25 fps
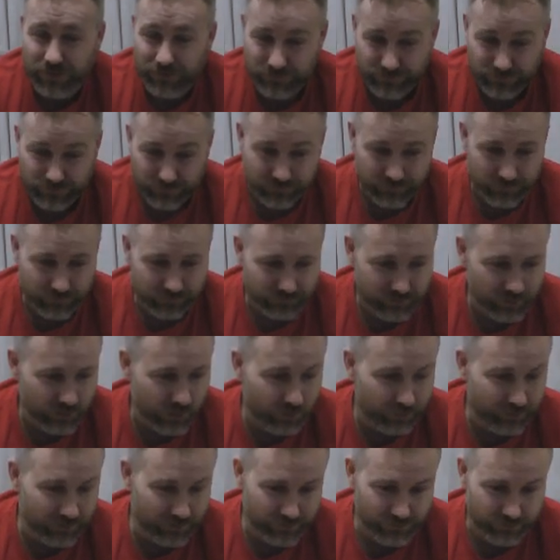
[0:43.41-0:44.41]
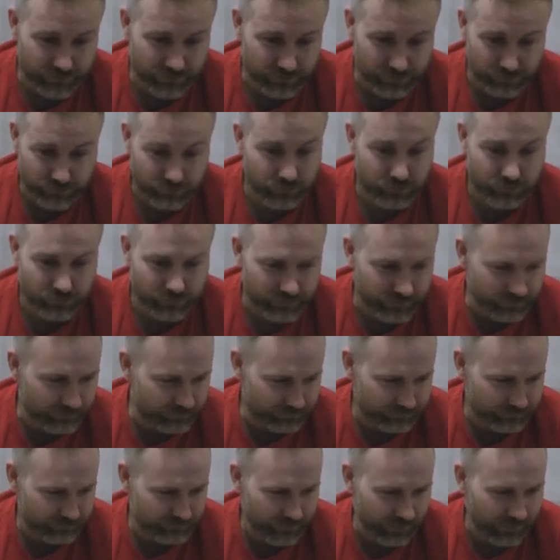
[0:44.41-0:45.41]
Some of you even commented on all of
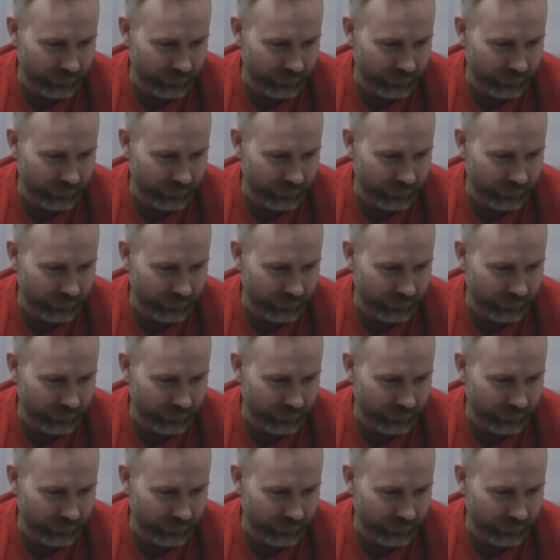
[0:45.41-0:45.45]
them.